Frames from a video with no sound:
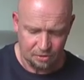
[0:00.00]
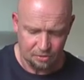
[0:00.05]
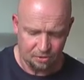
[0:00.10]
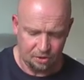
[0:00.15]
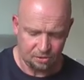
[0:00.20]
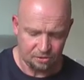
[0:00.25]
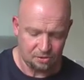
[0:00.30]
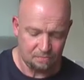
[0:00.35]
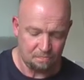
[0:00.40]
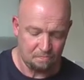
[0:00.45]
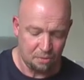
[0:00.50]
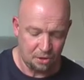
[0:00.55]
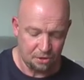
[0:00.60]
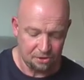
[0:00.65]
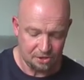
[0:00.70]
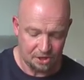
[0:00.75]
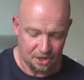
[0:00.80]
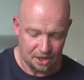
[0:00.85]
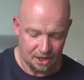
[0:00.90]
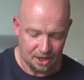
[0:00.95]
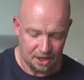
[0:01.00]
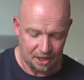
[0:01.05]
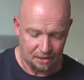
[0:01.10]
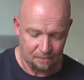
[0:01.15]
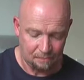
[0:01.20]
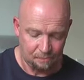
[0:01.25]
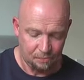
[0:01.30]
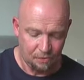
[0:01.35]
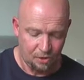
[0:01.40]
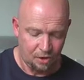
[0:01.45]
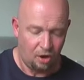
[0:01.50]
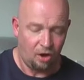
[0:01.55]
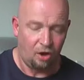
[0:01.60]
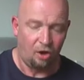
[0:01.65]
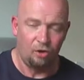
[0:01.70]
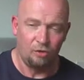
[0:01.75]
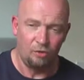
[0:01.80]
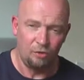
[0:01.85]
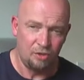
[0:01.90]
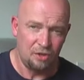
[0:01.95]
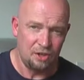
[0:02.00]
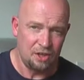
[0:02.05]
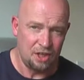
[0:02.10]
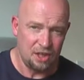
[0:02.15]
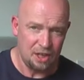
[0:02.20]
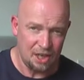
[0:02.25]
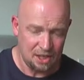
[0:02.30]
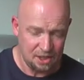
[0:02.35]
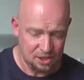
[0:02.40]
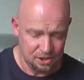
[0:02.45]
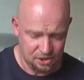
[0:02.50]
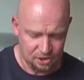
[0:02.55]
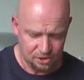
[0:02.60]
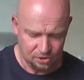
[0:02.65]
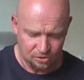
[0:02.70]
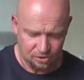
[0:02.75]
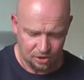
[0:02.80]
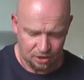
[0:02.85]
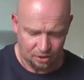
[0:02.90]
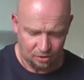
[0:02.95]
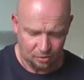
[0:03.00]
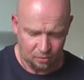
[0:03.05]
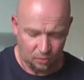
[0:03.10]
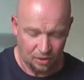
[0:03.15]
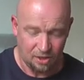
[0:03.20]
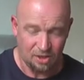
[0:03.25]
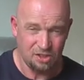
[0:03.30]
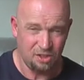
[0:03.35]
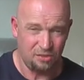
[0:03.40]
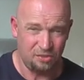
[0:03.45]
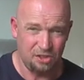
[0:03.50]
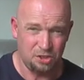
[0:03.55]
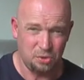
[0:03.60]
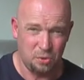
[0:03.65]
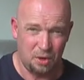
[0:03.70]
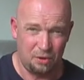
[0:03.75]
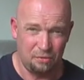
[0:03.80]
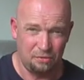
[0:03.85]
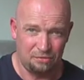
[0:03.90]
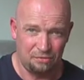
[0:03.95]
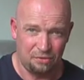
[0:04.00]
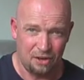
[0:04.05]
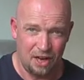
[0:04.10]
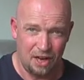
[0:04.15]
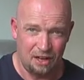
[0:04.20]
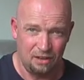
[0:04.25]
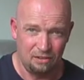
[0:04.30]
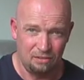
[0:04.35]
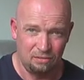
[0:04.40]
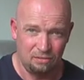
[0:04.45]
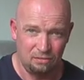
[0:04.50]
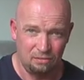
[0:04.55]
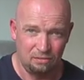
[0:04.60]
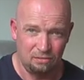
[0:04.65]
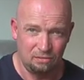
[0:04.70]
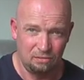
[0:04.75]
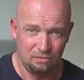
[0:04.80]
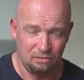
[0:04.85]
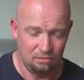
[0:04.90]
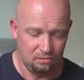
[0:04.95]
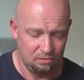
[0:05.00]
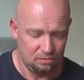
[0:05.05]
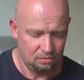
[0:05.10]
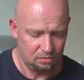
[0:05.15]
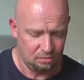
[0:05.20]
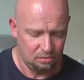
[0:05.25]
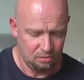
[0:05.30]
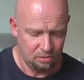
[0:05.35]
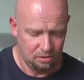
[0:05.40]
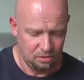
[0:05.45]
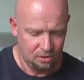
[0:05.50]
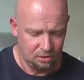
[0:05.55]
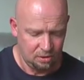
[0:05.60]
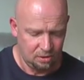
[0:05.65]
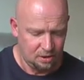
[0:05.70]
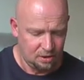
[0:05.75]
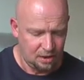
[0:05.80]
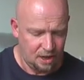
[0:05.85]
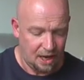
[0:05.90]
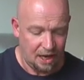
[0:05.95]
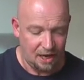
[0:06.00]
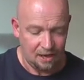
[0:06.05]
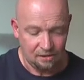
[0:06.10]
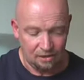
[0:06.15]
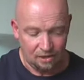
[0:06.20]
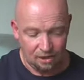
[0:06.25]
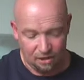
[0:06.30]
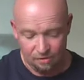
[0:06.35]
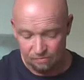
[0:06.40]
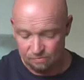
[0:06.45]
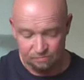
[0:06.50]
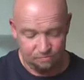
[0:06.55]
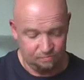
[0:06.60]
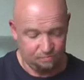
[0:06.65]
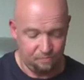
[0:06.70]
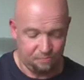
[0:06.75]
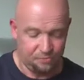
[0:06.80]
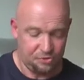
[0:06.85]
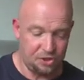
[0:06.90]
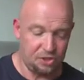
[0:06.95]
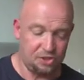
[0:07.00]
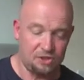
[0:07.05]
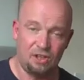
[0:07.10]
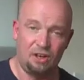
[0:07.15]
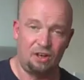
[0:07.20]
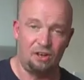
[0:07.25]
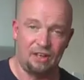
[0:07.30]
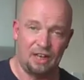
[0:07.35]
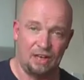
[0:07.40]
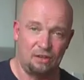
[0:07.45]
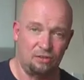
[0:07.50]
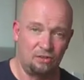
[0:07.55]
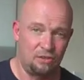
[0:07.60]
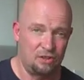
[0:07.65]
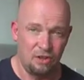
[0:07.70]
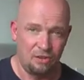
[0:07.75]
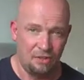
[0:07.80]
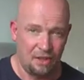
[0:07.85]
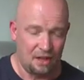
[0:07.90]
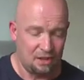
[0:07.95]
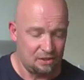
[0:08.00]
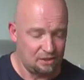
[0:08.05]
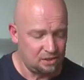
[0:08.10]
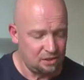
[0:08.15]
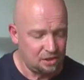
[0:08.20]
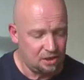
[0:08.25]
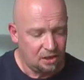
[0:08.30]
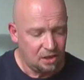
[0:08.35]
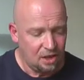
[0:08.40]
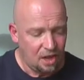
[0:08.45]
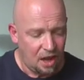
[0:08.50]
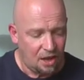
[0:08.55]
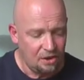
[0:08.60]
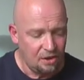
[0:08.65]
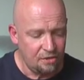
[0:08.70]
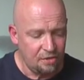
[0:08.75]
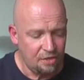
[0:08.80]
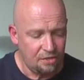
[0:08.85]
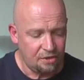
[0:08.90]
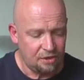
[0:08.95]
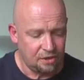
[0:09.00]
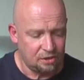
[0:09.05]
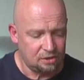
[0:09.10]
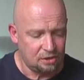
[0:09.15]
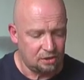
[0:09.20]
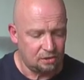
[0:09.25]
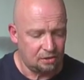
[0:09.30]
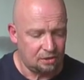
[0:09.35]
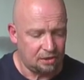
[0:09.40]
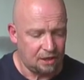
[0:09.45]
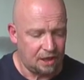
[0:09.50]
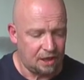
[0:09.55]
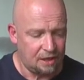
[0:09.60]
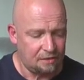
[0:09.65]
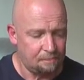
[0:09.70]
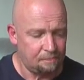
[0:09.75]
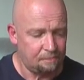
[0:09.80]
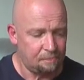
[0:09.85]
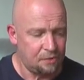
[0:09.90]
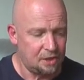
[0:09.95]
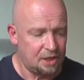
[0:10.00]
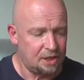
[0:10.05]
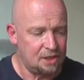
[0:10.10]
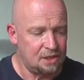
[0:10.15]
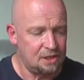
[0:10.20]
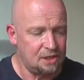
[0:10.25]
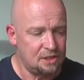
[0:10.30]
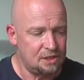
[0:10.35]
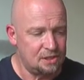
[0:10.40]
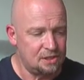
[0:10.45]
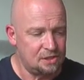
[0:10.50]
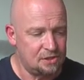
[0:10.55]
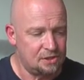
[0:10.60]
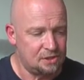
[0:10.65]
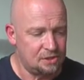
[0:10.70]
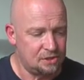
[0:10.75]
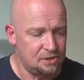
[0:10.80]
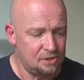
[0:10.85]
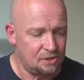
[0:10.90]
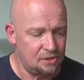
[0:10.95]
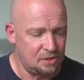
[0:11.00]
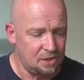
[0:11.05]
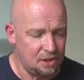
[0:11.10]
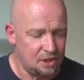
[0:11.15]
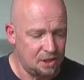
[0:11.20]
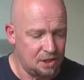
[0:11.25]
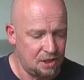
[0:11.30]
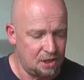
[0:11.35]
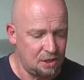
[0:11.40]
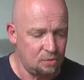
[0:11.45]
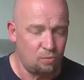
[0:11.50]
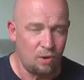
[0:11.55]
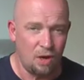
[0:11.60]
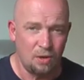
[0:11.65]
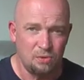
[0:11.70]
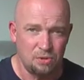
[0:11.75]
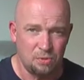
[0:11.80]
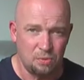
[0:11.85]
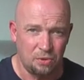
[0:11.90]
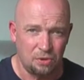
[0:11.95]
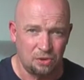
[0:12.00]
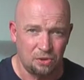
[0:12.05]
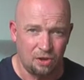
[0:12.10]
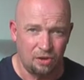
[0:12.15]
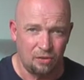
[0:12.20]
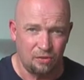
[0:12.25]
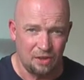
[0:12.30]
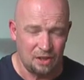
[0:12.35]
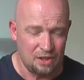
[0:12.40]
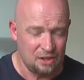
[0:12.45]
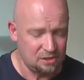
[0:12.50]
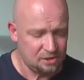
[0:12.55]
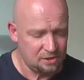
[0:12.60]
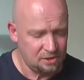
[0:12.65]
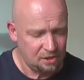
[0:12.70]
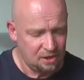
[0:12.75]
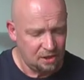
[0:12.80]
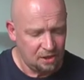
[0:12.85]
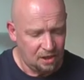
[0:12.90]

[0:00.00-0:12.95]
got some buzz here on the E string when it's on the 12th fret, and I just can't get rid of that. Another thing to look at is the rosewood on this.